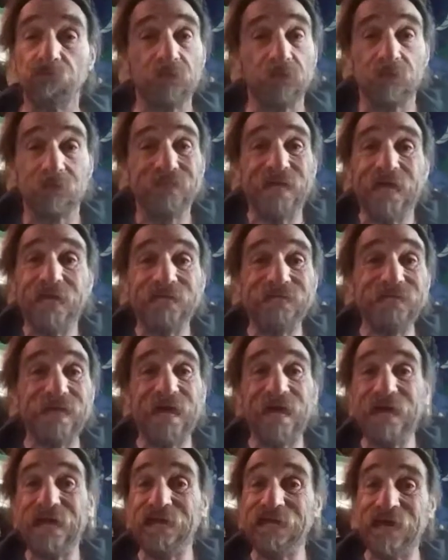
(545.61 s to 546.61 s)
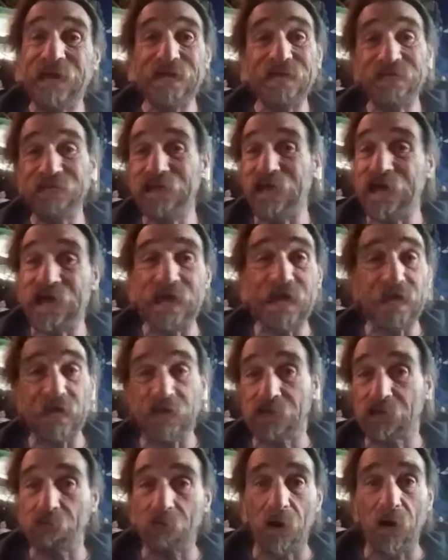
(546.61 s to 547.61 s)
night and day.
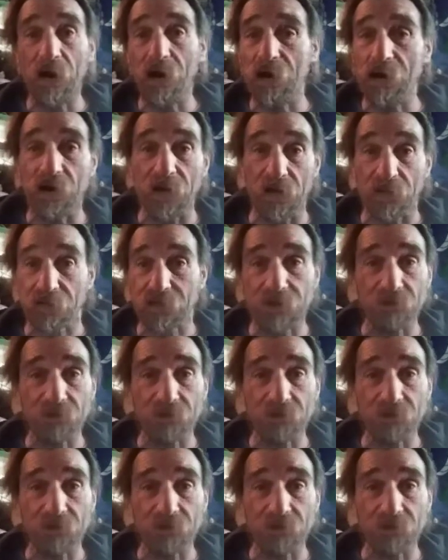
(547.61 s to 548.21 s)
Come on.